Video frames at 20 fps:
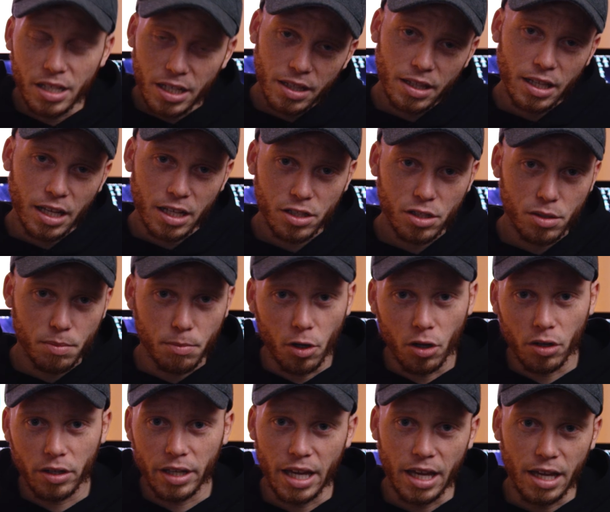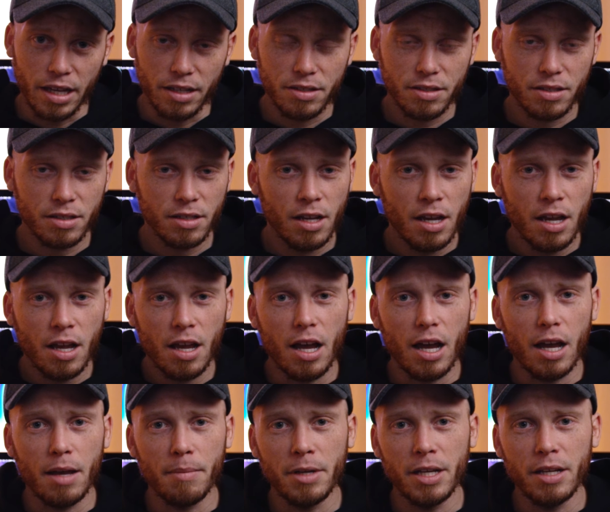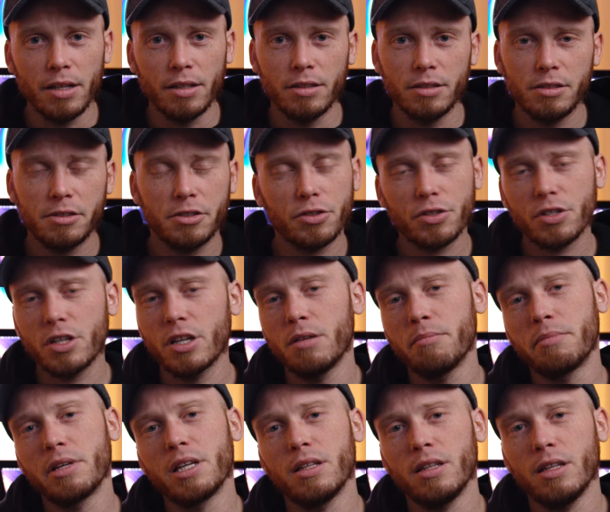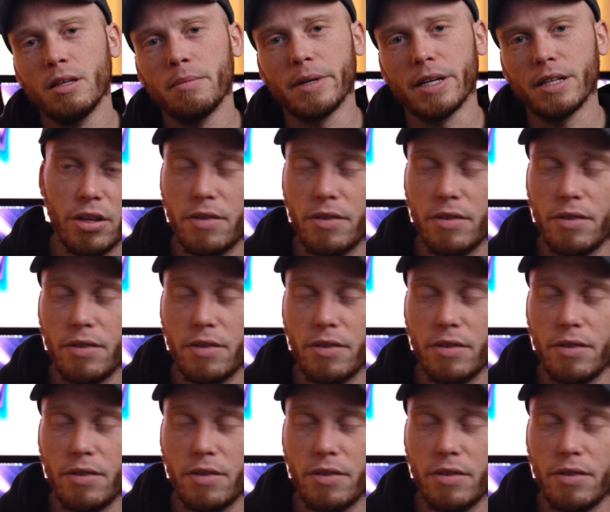in that small case, I mean, there's gonna be a limit.